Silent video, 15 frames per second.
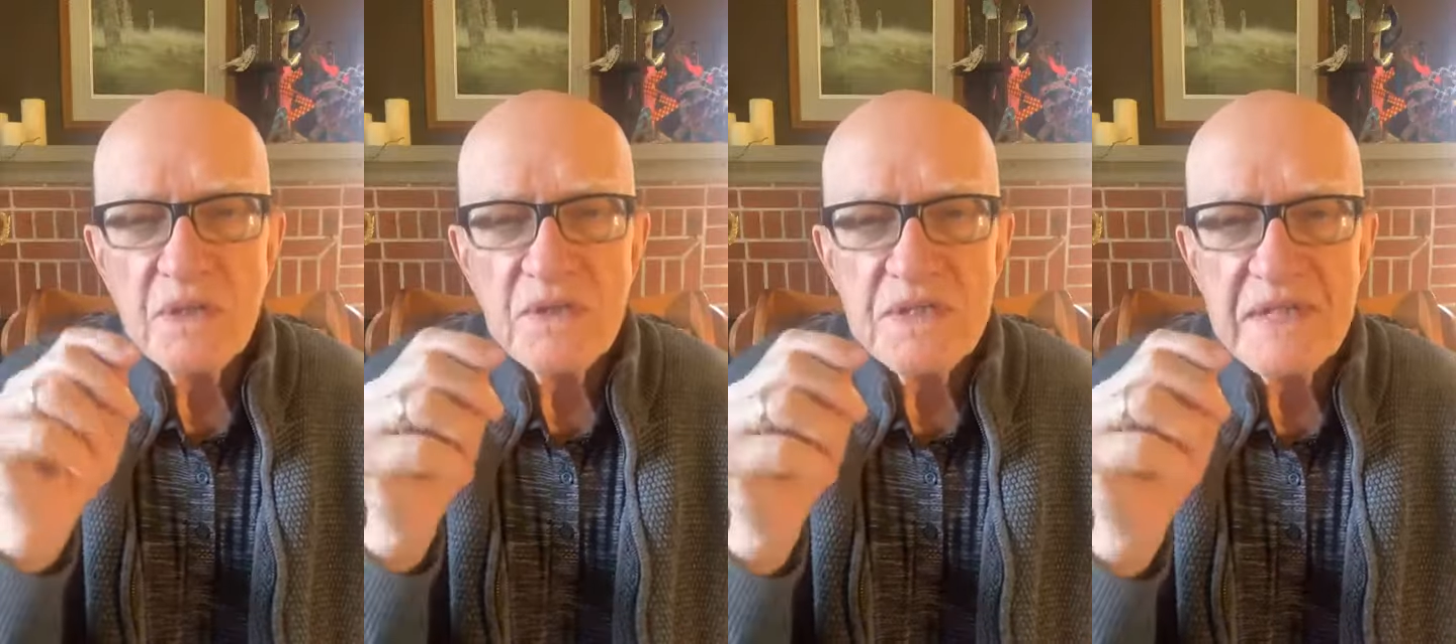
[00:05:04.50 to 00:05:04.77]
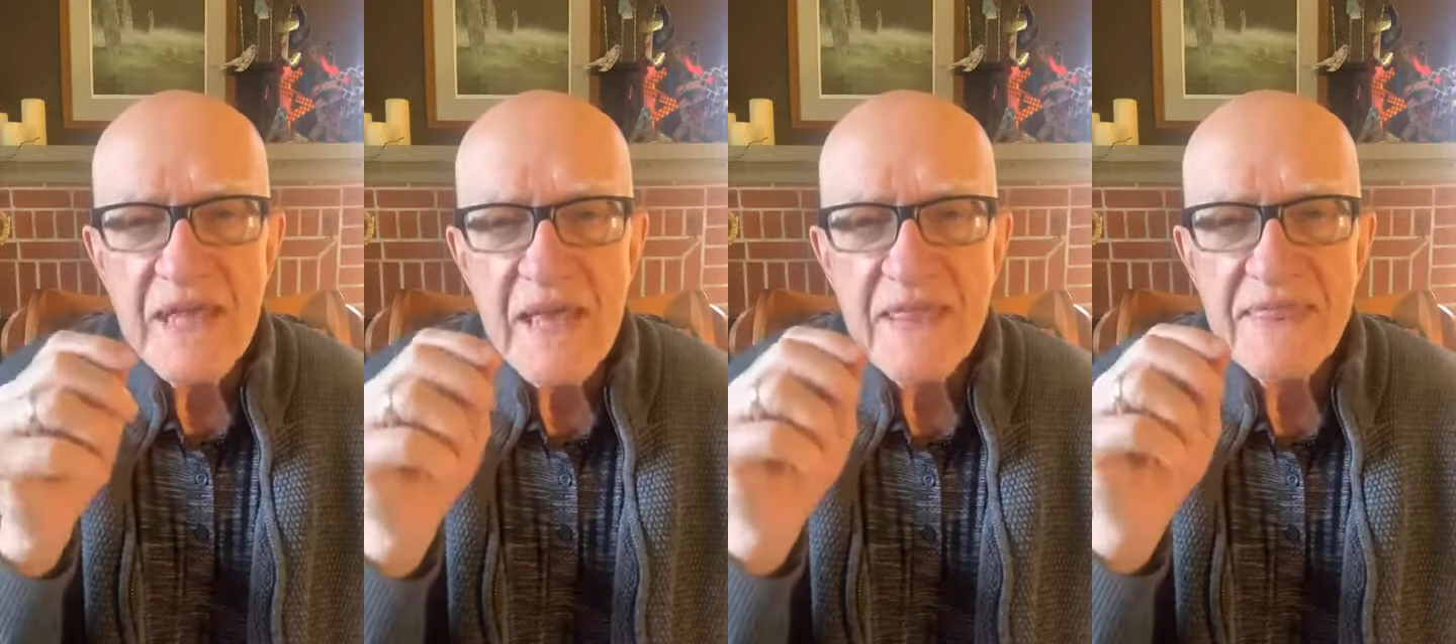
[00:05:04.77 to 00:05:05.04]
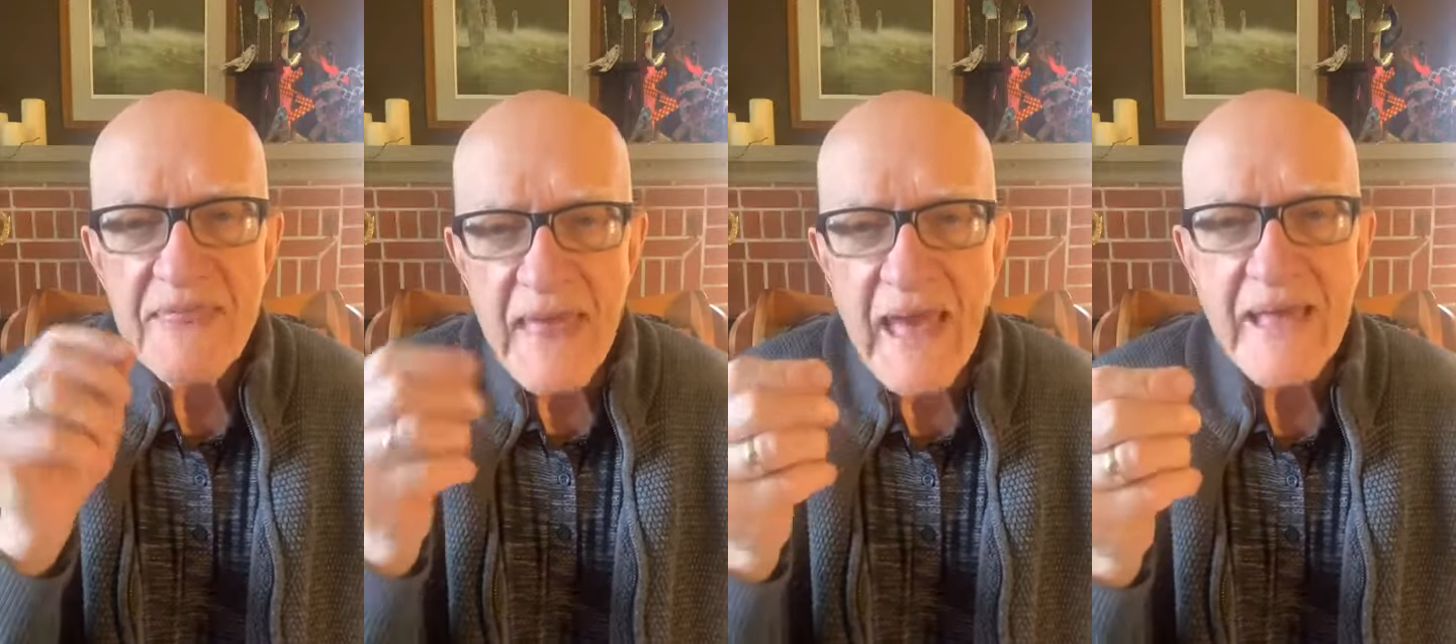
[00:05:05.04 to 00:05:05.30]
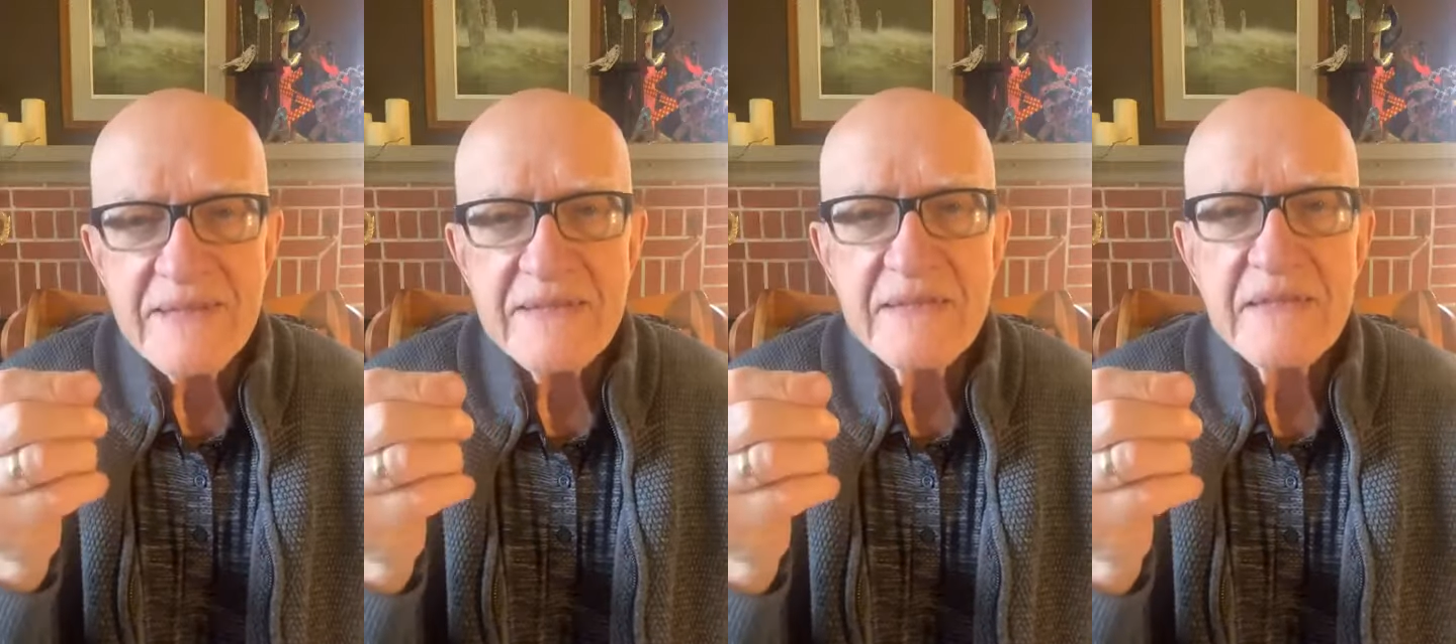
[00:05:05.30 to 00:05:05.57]
you understand
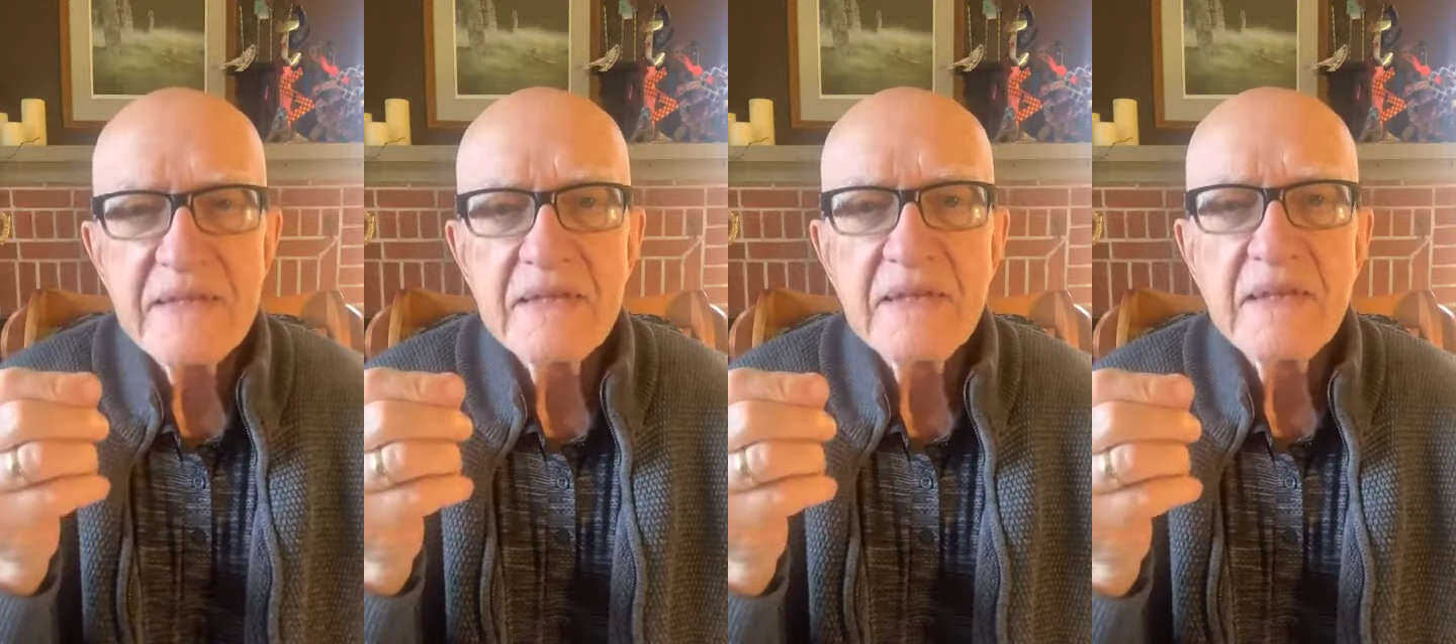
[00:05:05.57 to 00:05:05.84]
that,